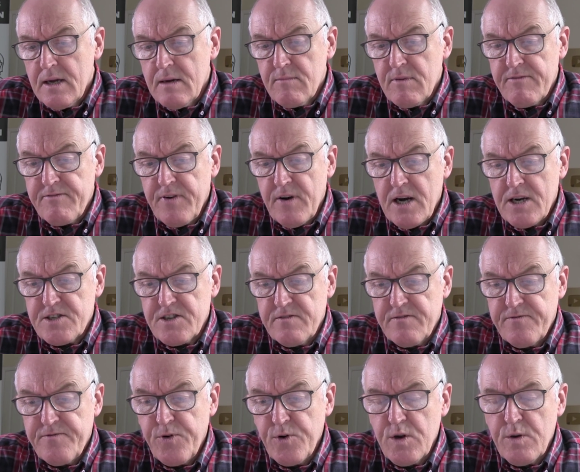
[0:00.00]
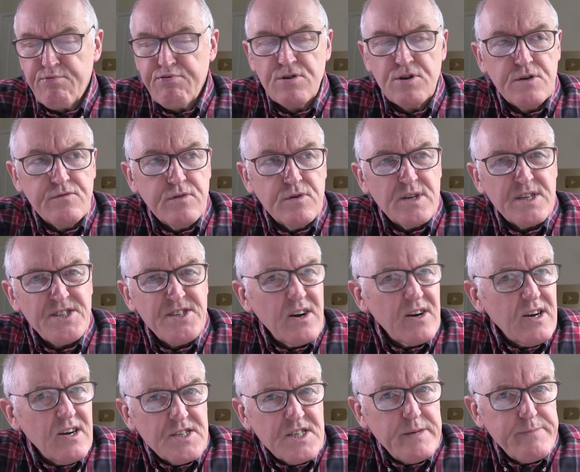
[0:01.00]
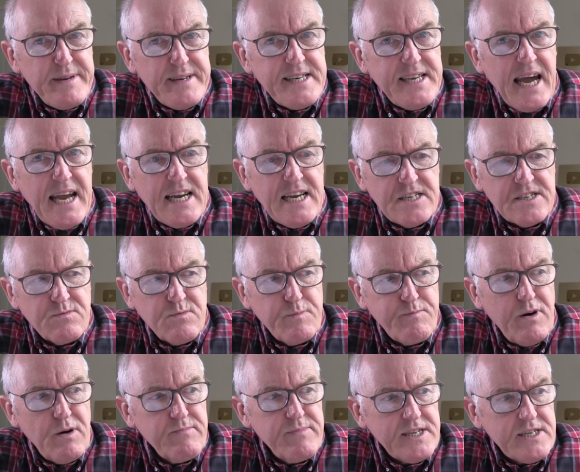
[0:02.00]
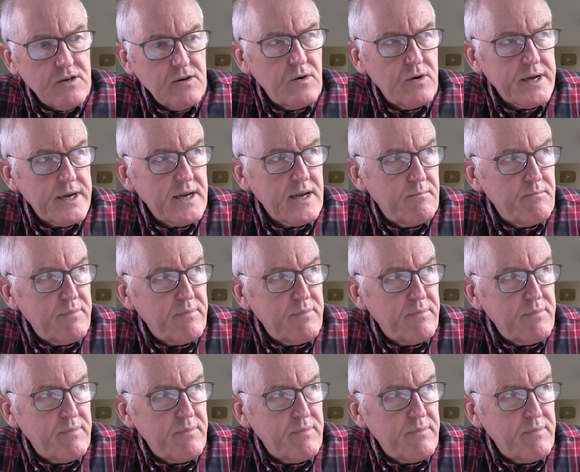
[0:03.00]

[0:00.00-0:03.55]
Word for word: but Pfizer full approval. It's not going to be days. We're probably talking